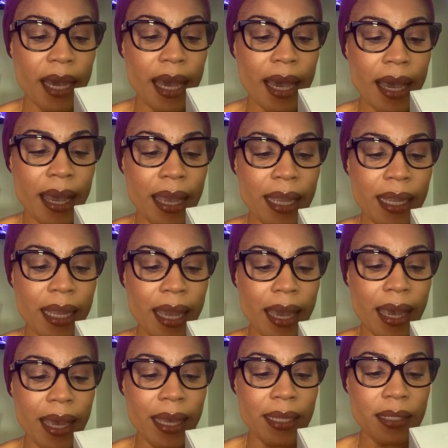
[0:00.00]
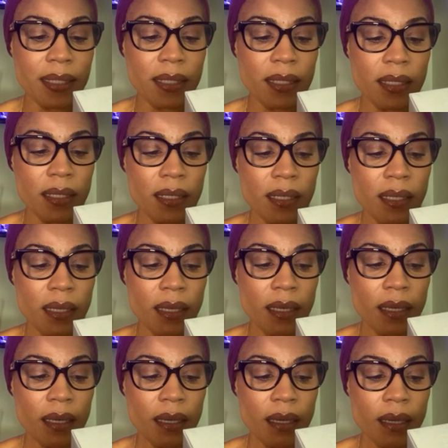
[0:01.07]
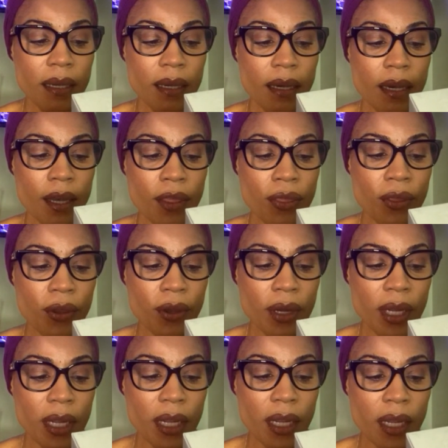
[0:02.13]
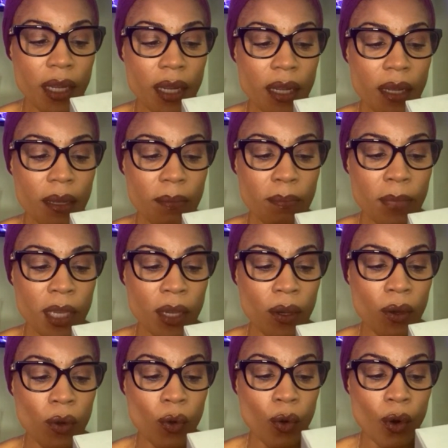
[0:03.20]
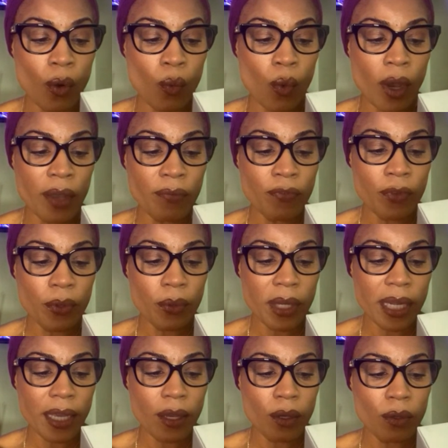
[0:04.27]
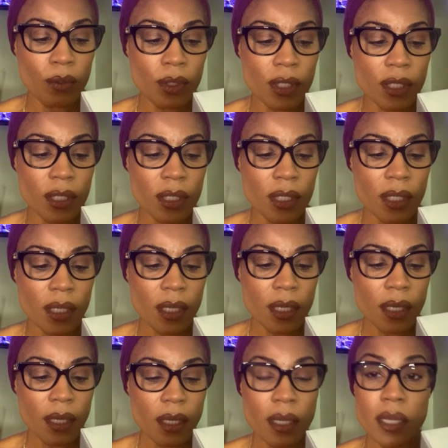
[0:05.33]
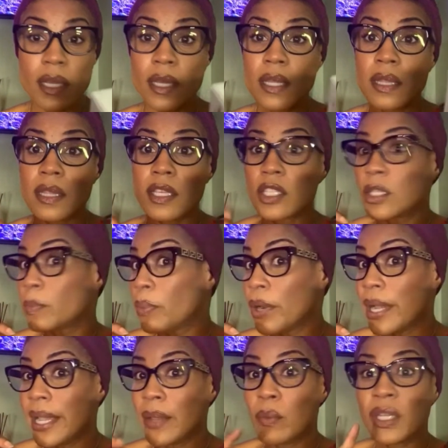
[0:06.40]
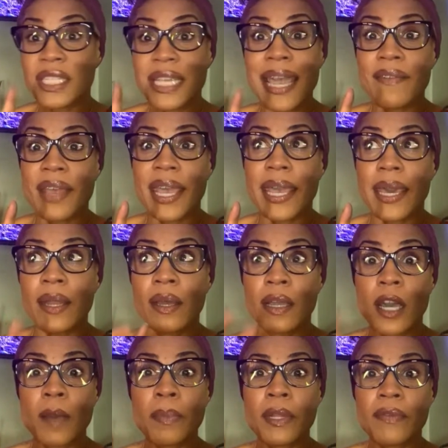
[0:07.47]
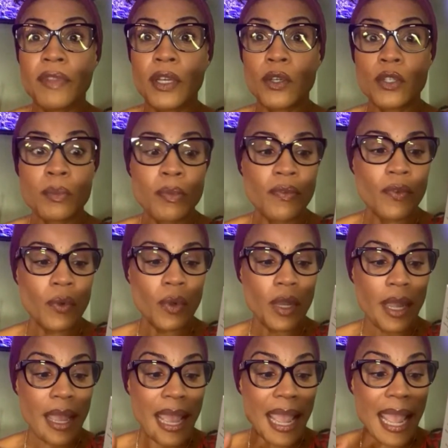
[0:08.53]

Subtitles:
I got a 30 mil or 1 fluid ounce, the spray, which I've had a couple of those before.